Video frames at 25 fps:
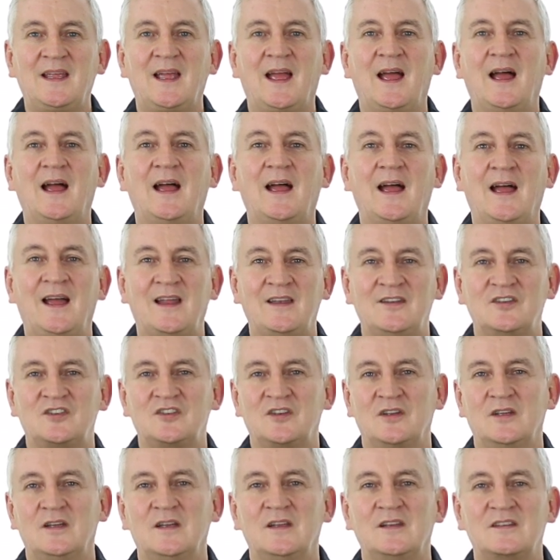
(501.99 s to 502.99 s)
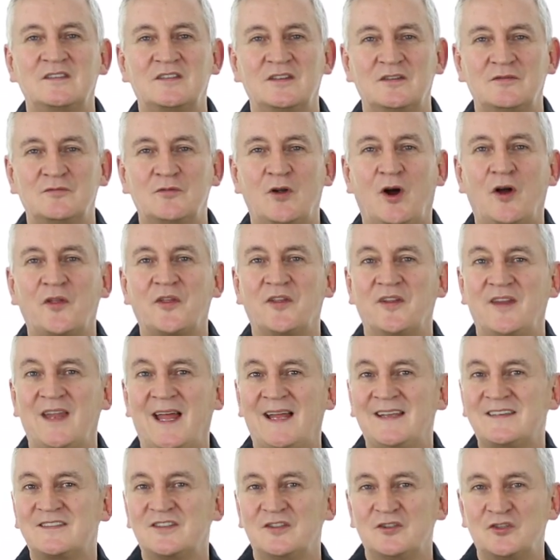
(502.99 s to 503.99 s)
and to rather
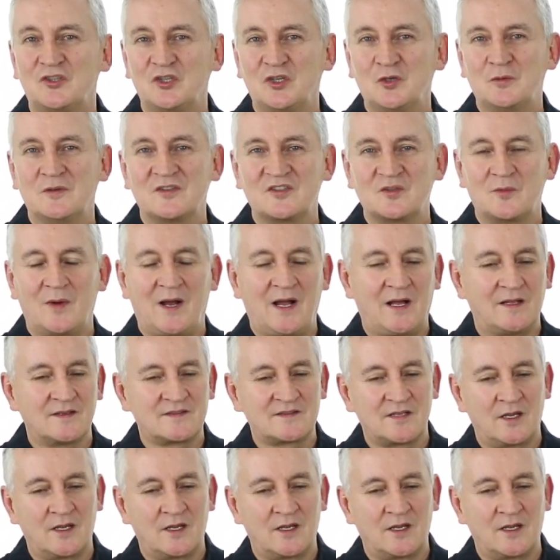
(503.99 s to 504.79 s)
than to do as well.